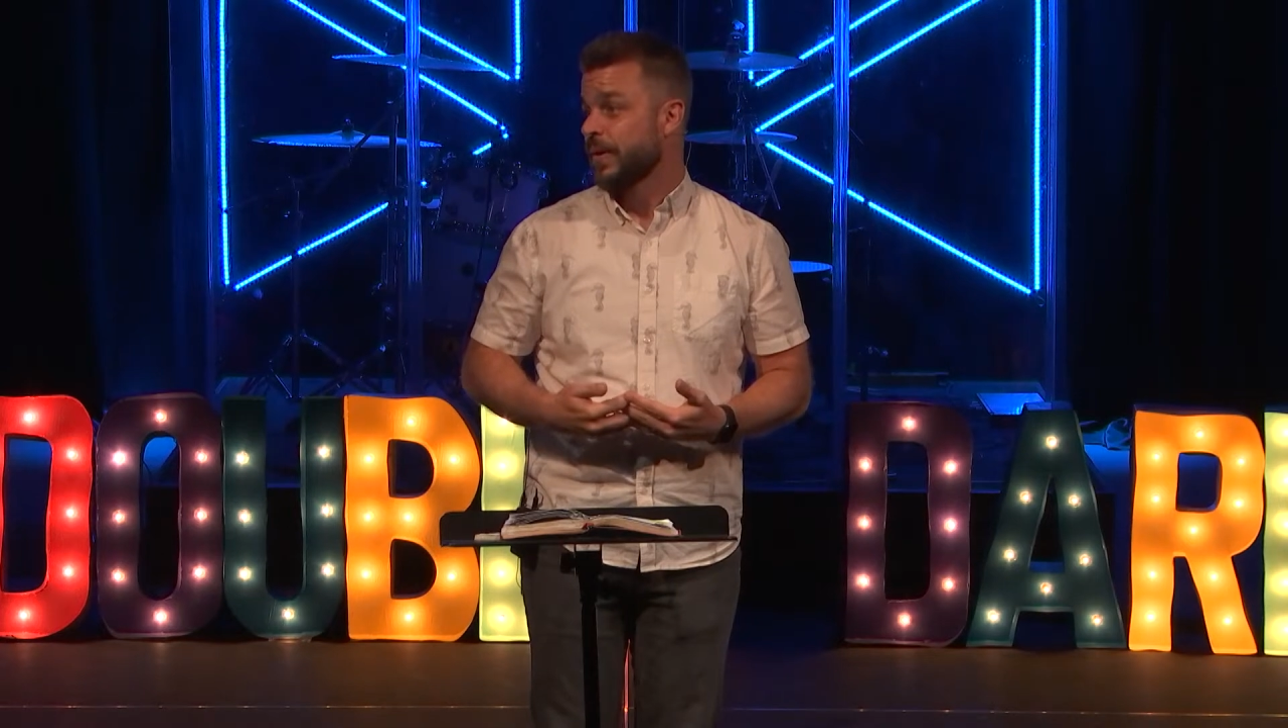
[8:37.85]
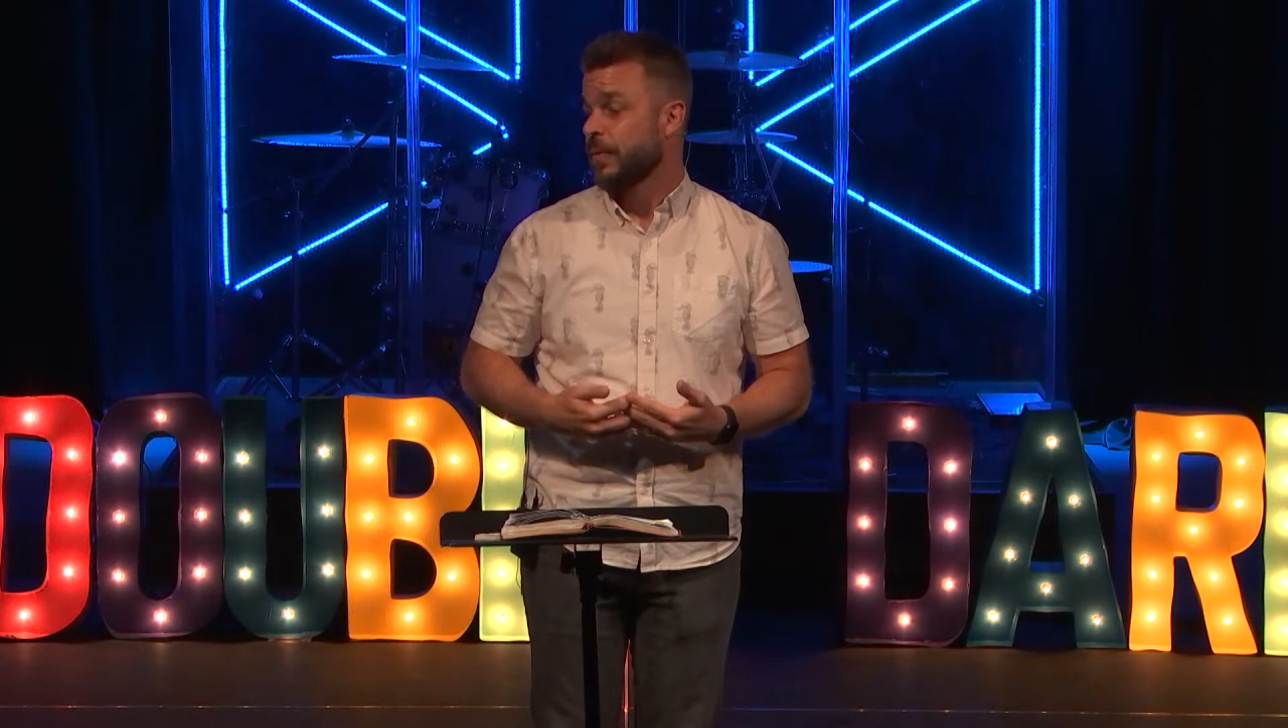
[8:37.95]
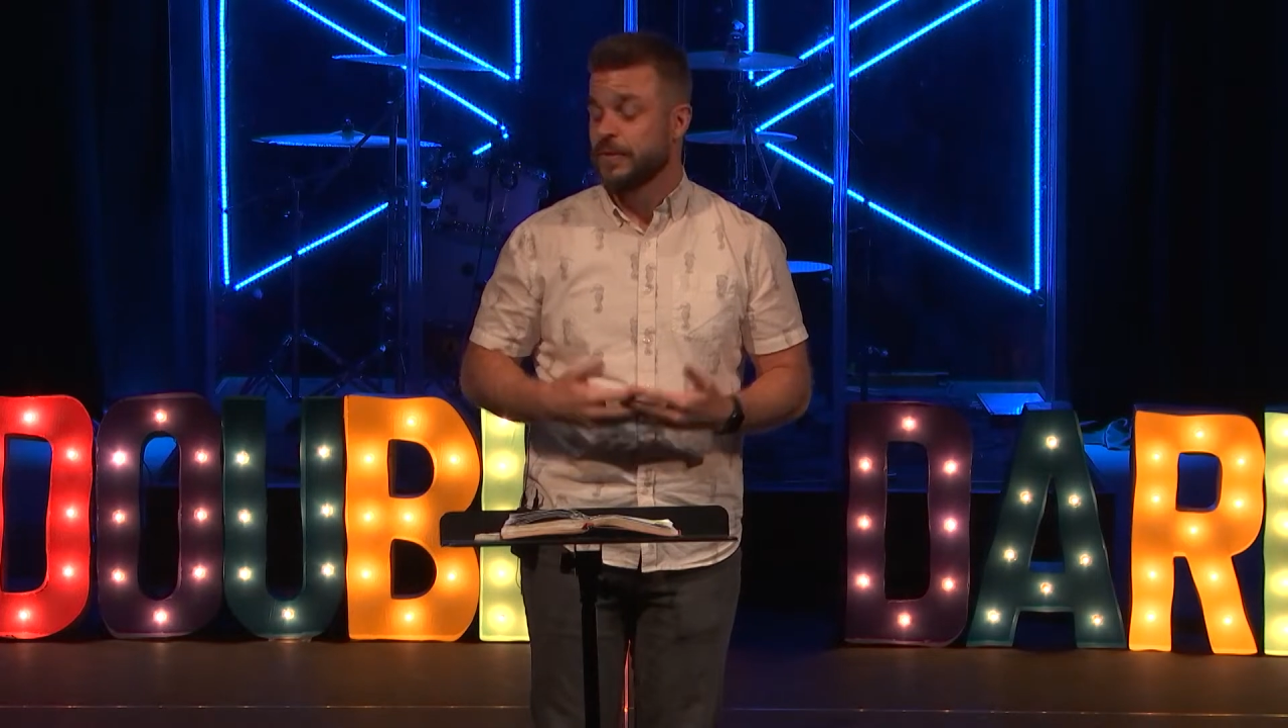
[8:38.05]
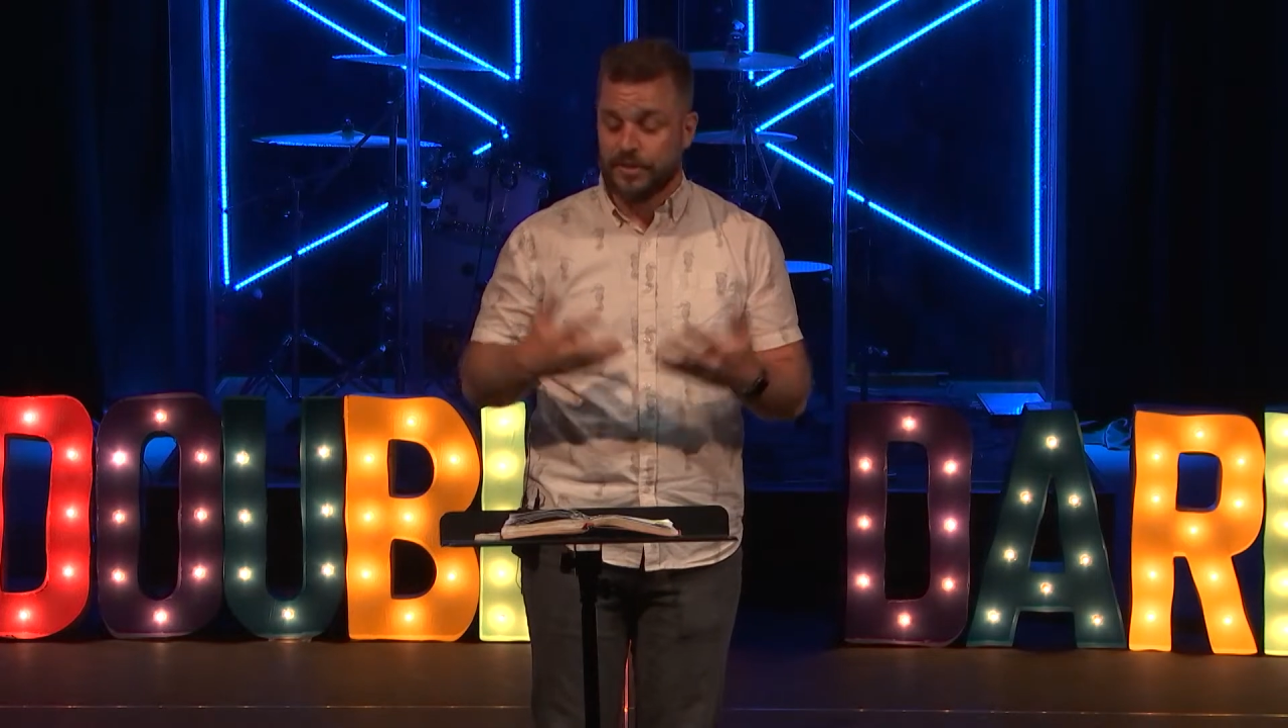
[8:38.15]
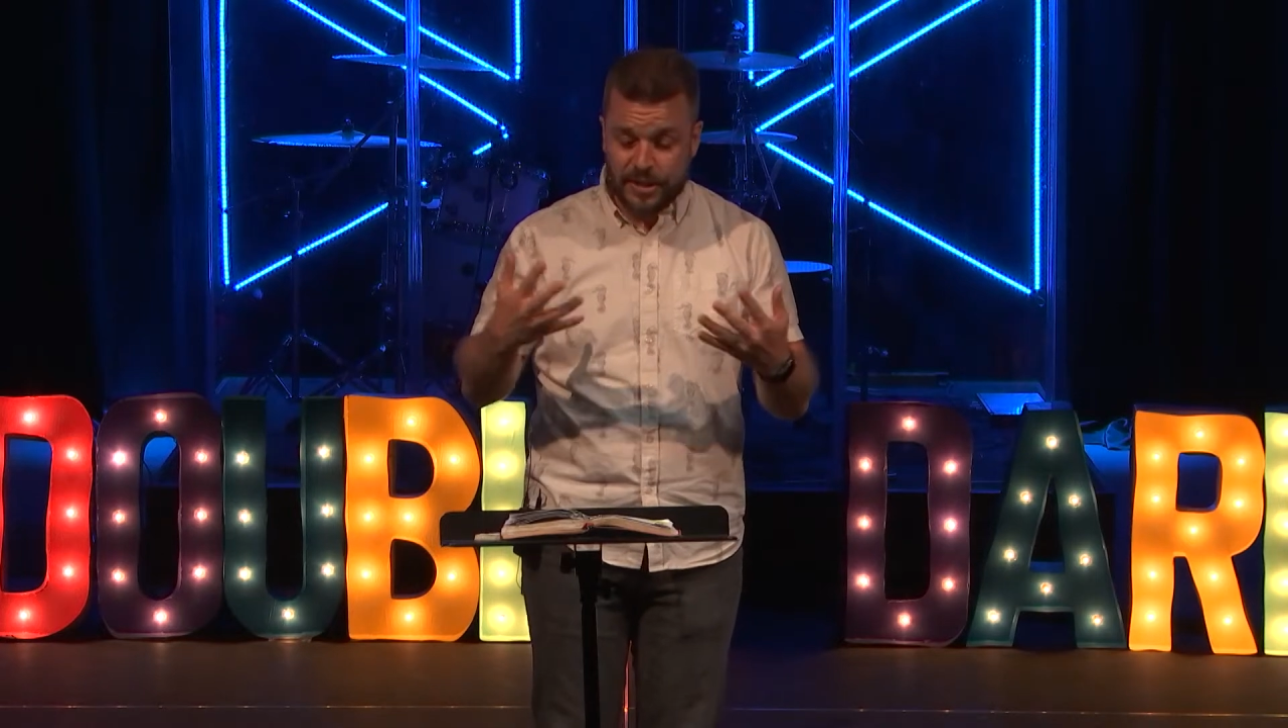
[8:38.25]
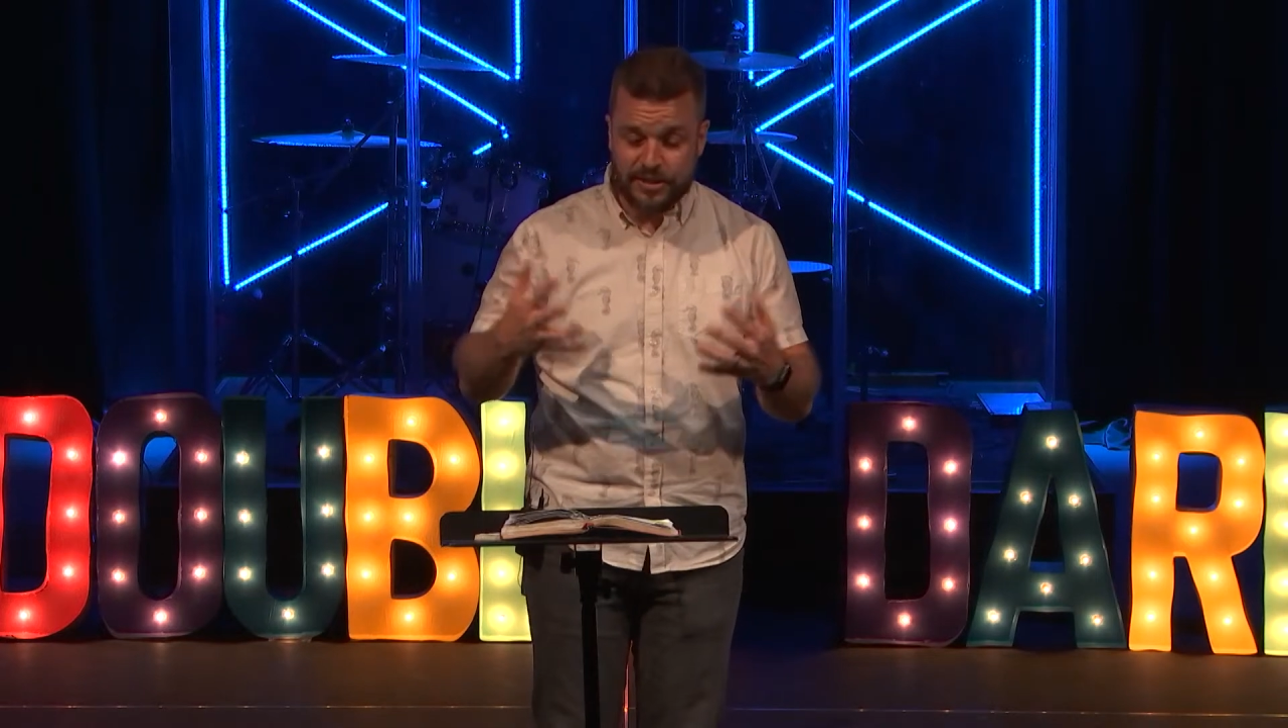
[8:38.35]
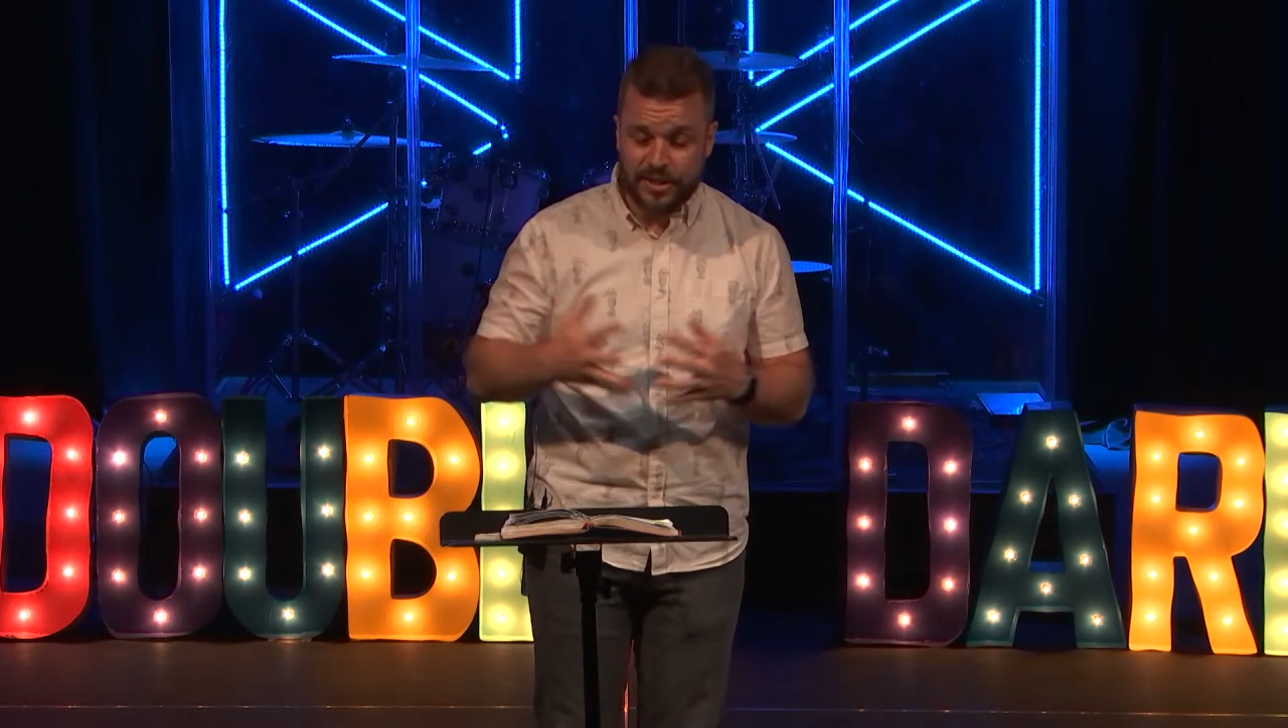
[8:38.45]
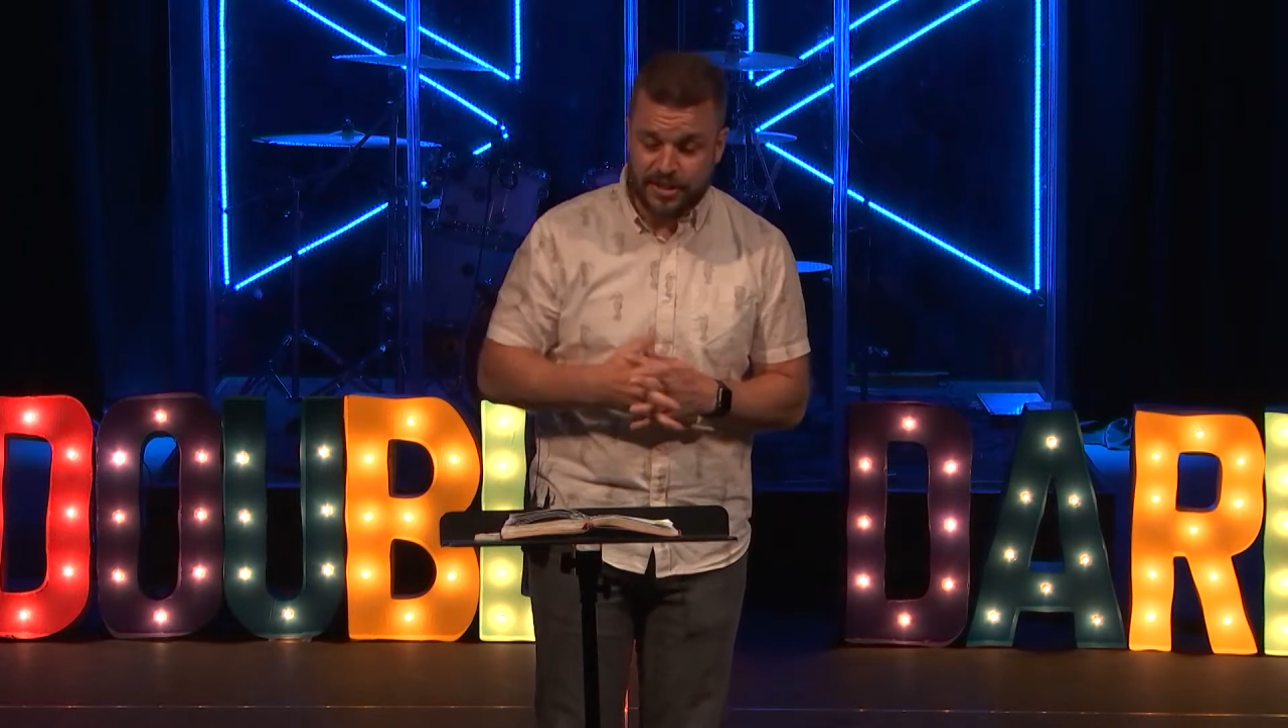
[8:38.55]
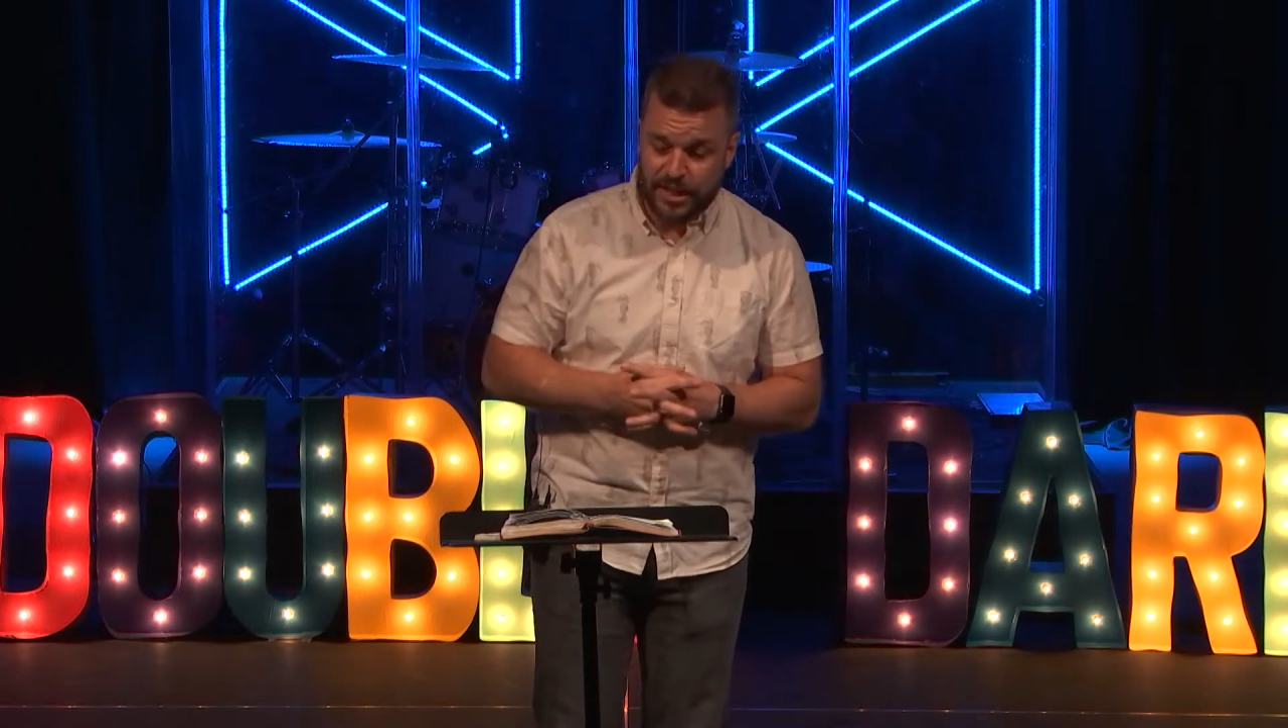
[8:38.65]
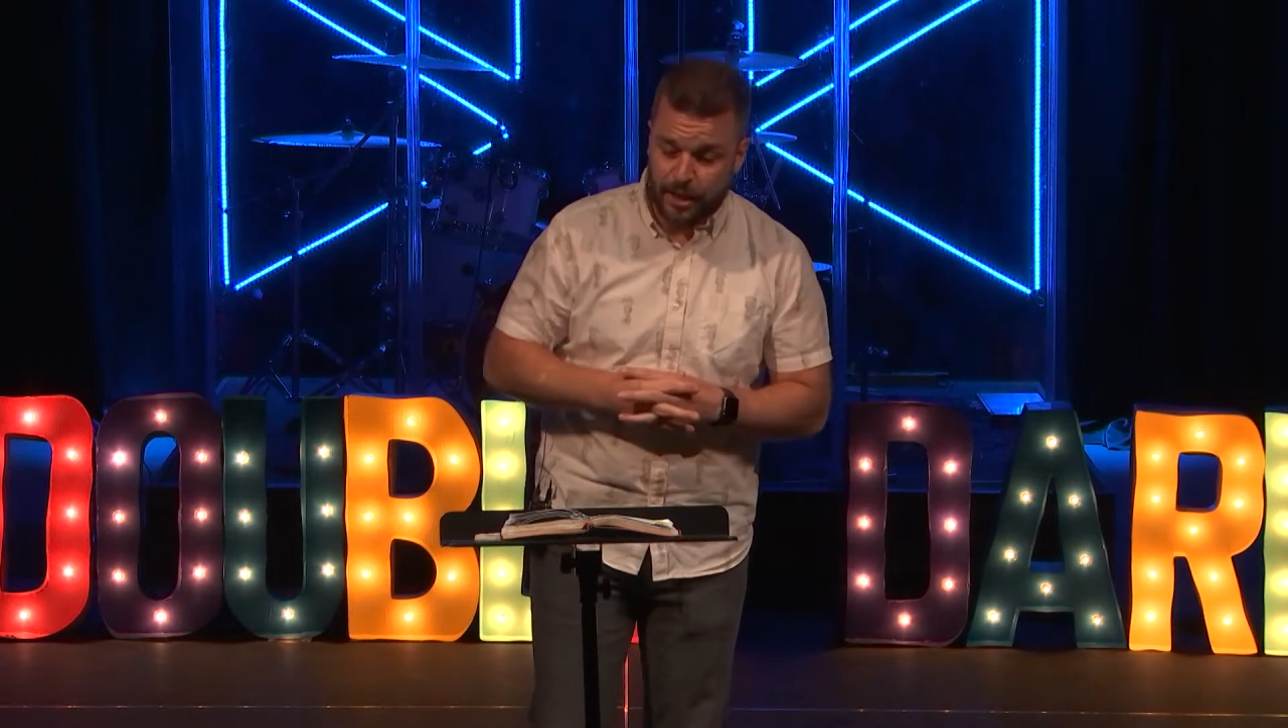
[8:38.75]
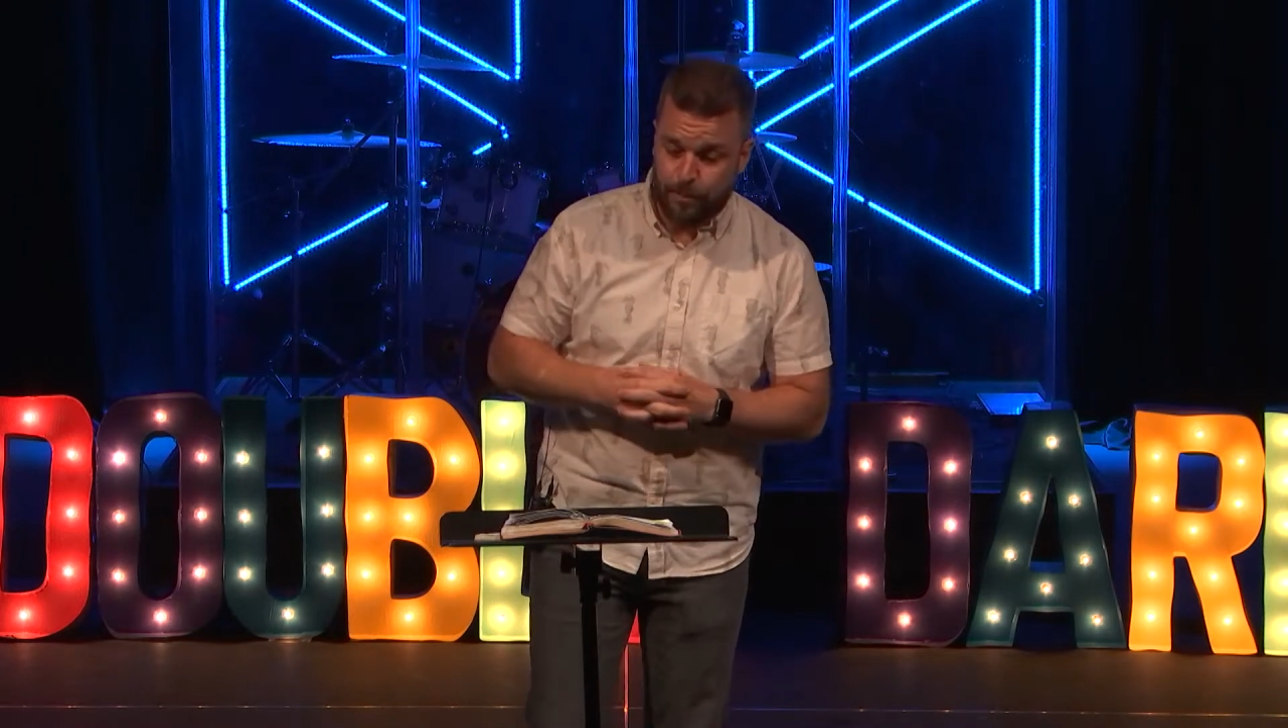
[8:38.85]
Which leads to the second